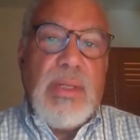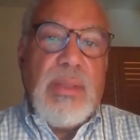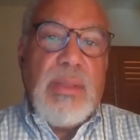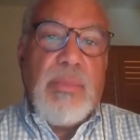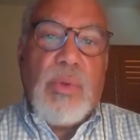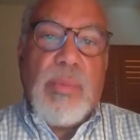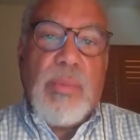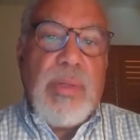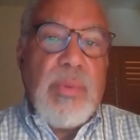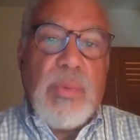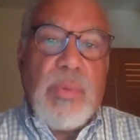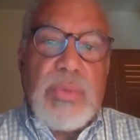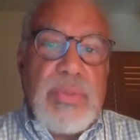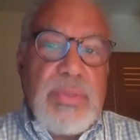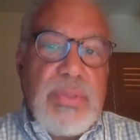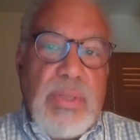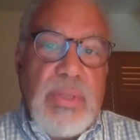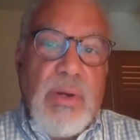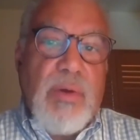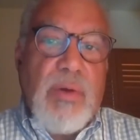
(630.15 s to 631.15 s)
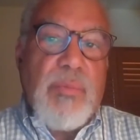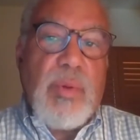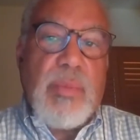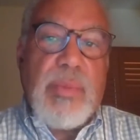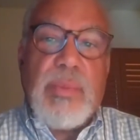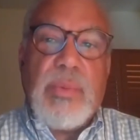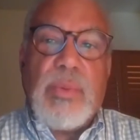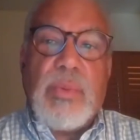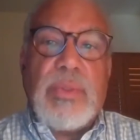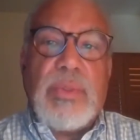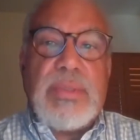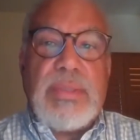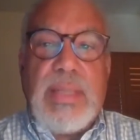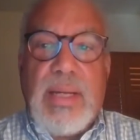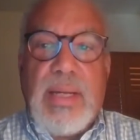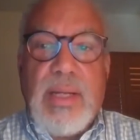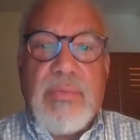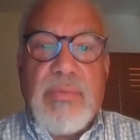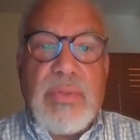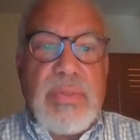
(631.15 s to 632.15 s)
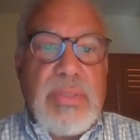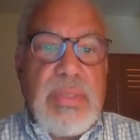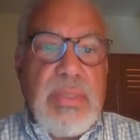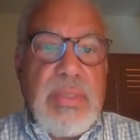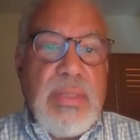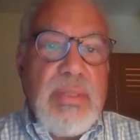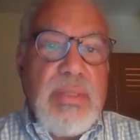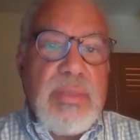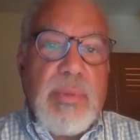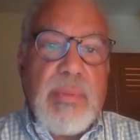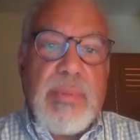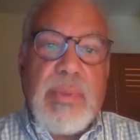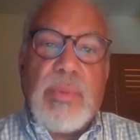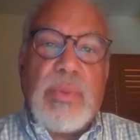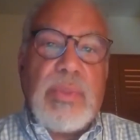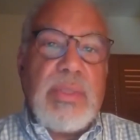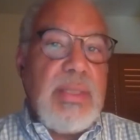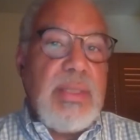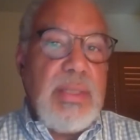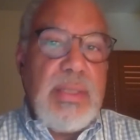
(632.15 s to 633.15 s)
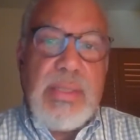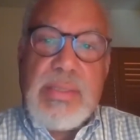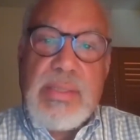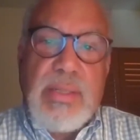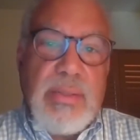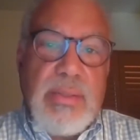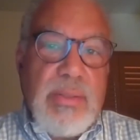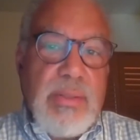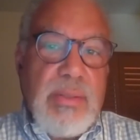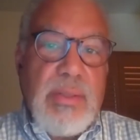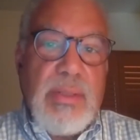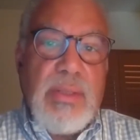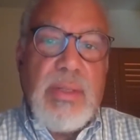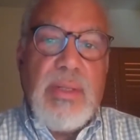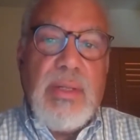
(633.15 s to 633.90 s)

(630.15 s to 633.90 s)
More people will starve, more people will die of disease, more people will kill each other.